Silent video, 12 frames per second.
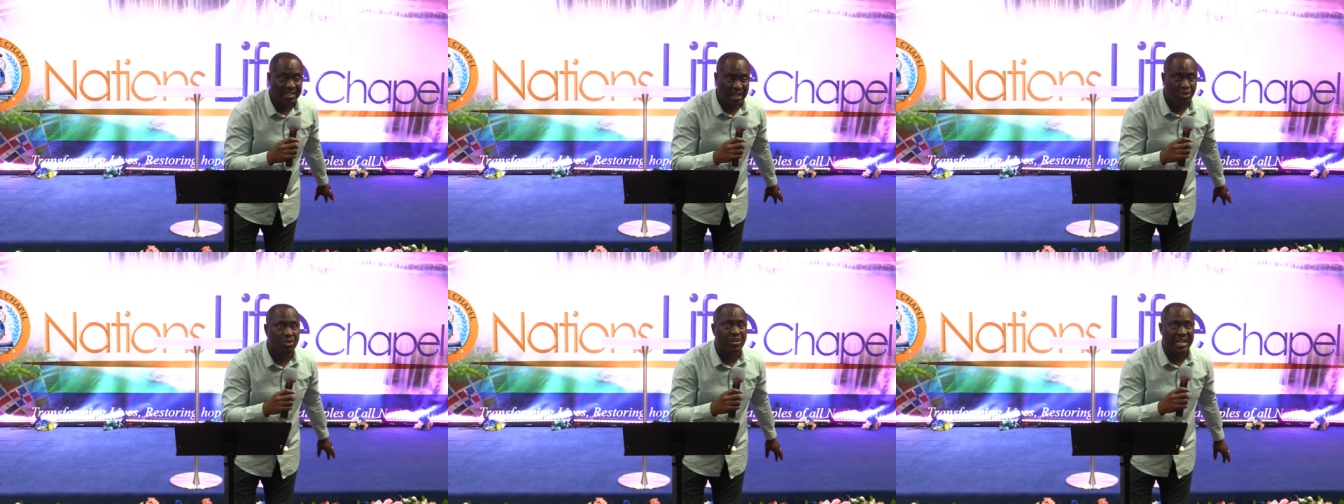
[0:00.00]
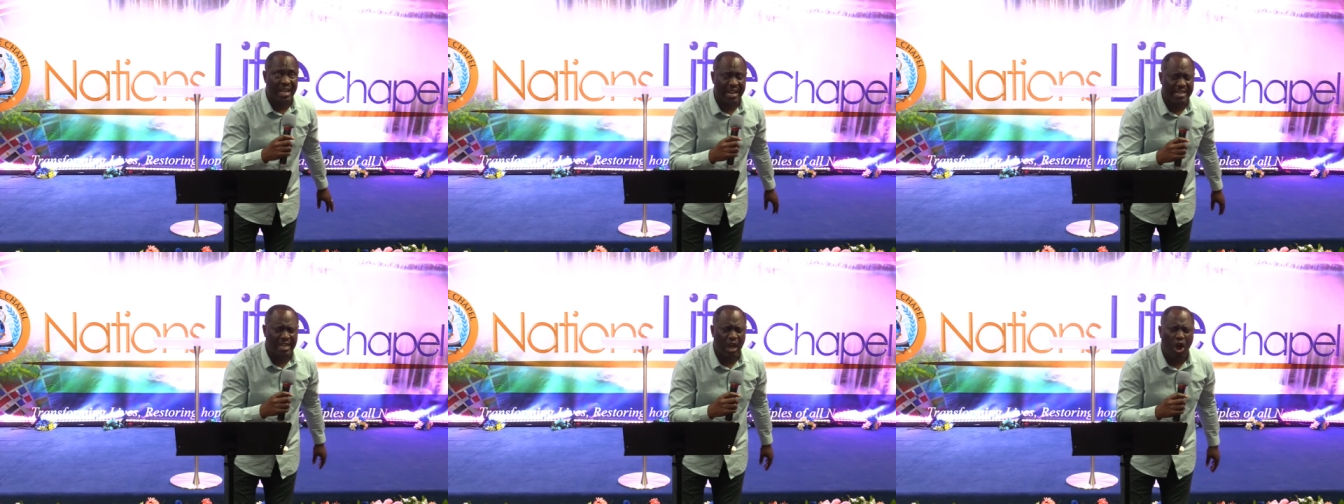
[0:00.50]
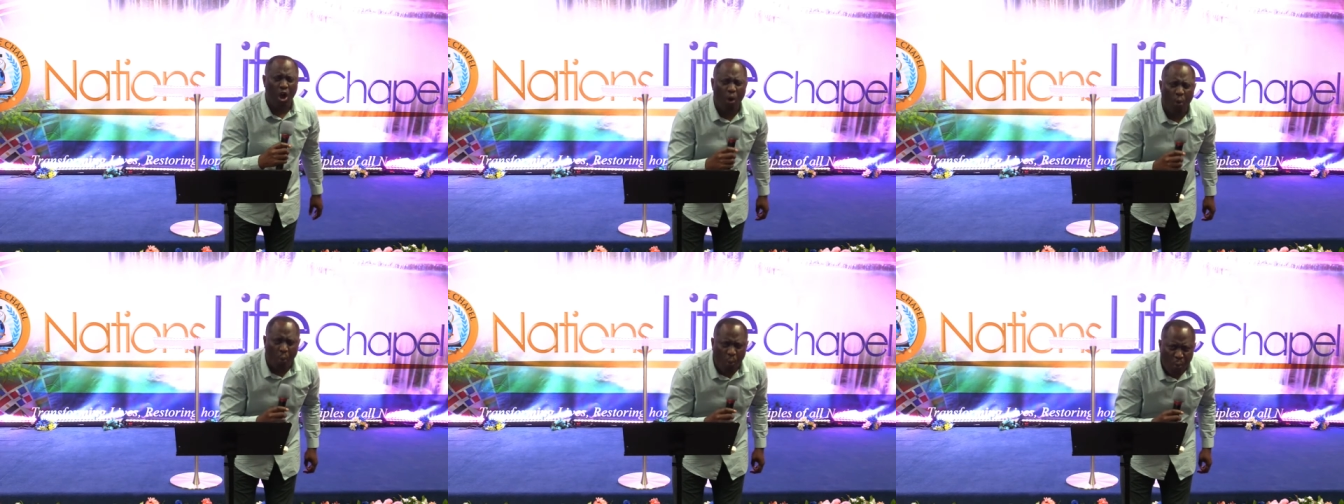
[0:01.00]
Then you realize that,
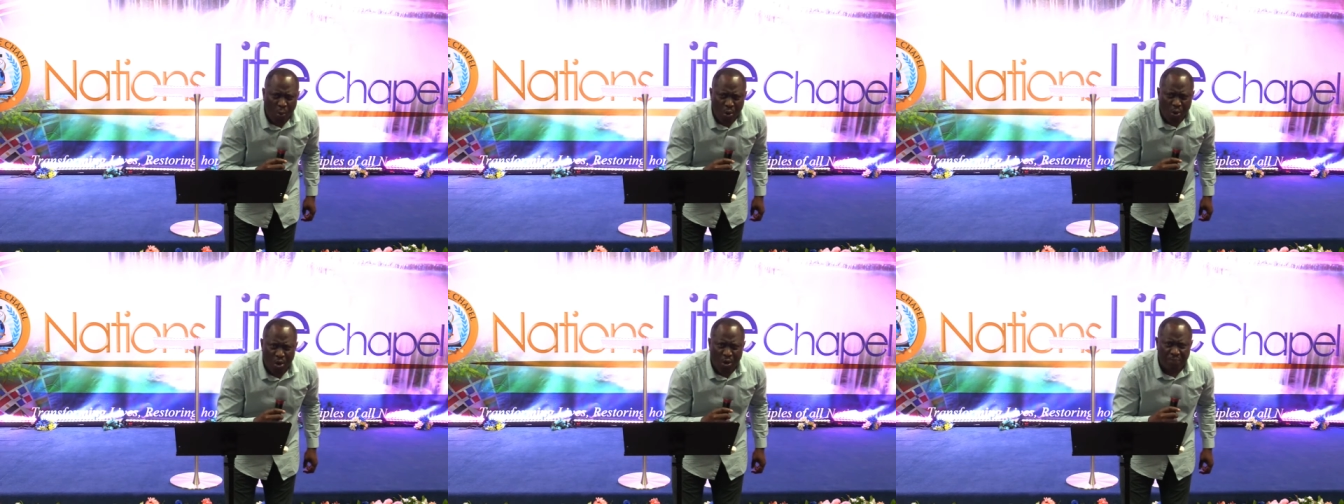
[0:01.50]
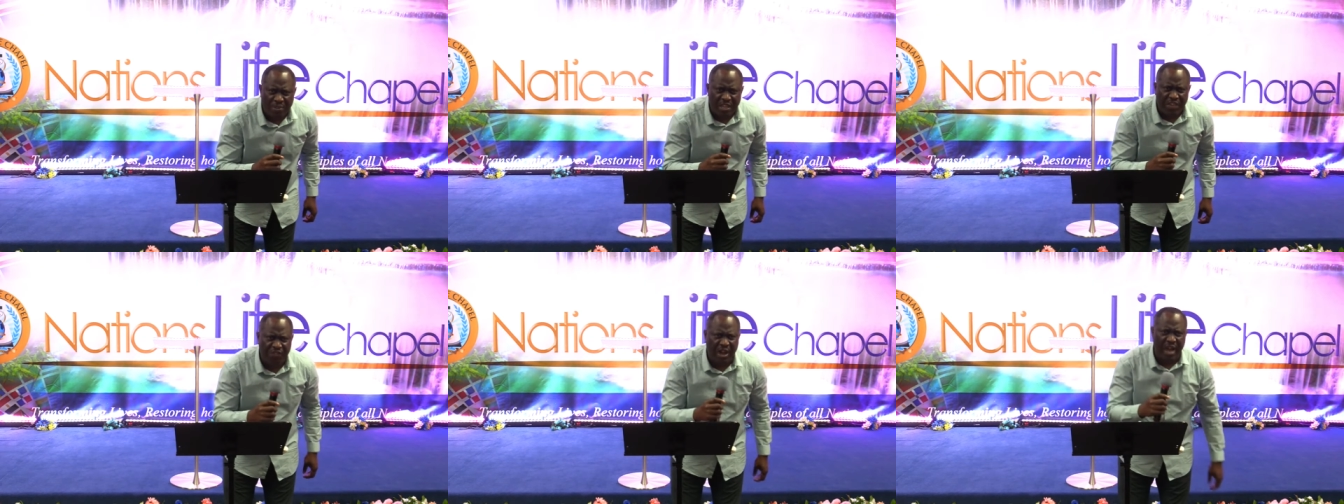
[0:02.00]
oh, if I